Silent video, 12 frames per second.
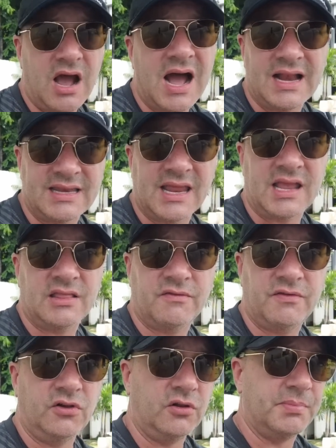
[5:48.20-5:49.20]
hot day in the
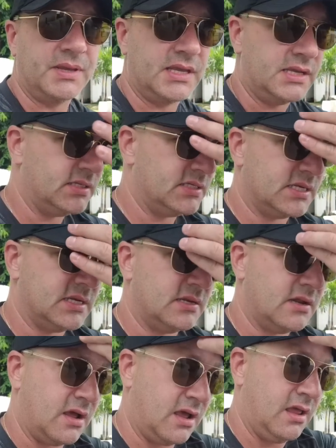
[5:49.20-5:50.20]
Philippines,
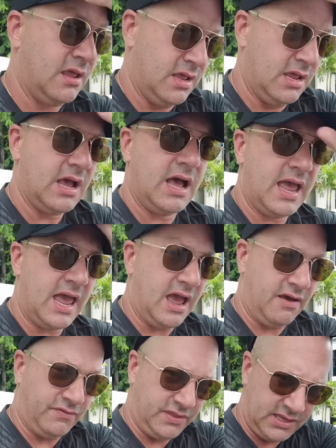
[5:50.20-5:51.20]
and I
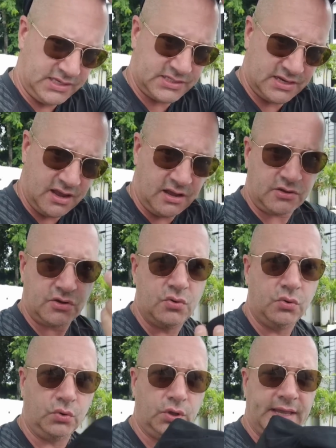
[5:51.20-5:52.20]
have these
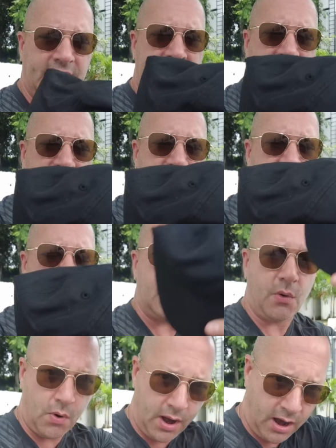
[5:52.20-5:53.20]
cooling hats that
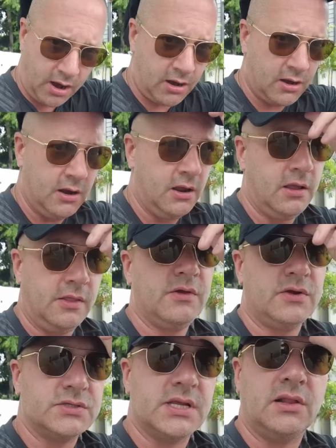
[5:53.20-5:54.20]
I wear.
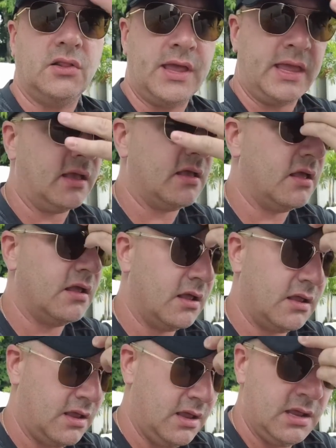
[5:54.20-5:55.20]
There's a link
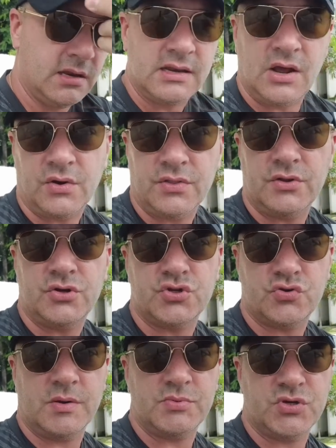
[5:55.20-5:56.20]
down in the
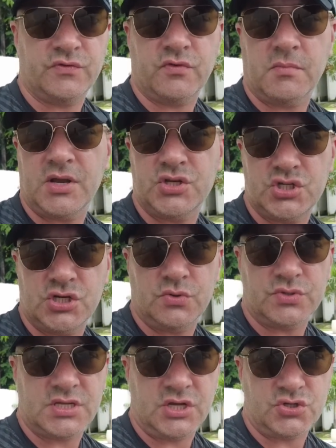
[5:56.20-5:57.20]
description for my
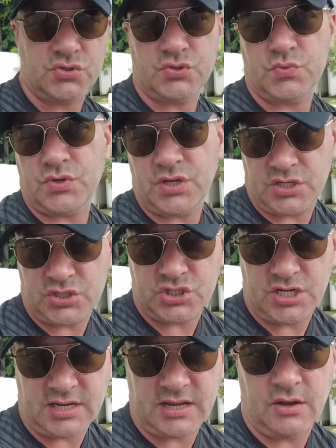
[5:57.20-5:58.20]
Geo Essentials where you can
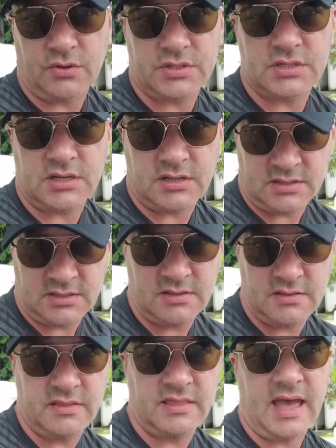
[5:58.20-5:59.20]
check out
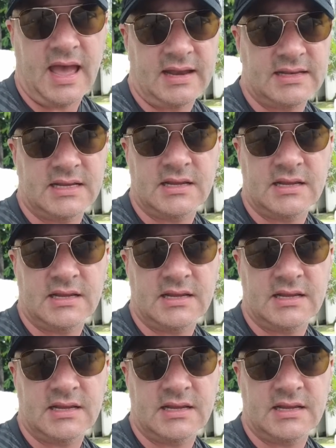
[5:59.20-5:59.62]
that